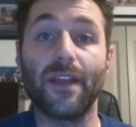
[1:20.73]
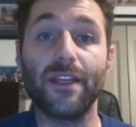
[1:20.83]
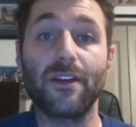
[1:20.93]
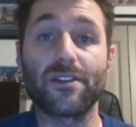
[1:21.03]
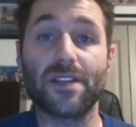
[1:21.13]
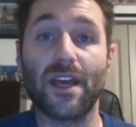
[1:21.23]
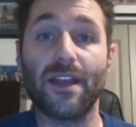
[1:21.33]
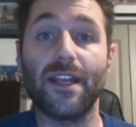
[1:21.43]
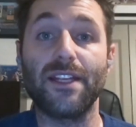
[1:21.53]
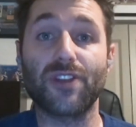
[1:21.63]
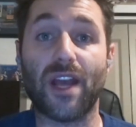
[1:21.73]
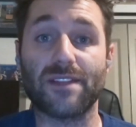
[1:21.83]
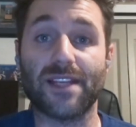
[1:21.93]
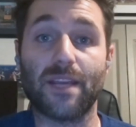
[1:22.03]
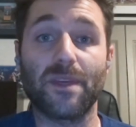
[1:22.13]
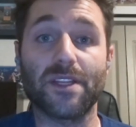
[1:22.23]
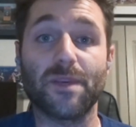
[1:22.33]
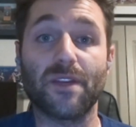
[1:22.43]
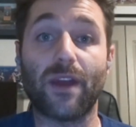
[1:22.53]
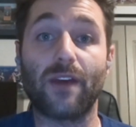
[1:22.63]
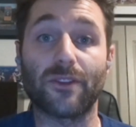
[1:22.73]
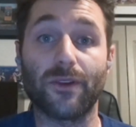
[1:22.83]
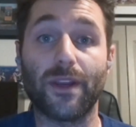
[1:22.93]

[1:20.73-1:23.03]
he goes ahead and he drafts Tank Bigsby in round 3.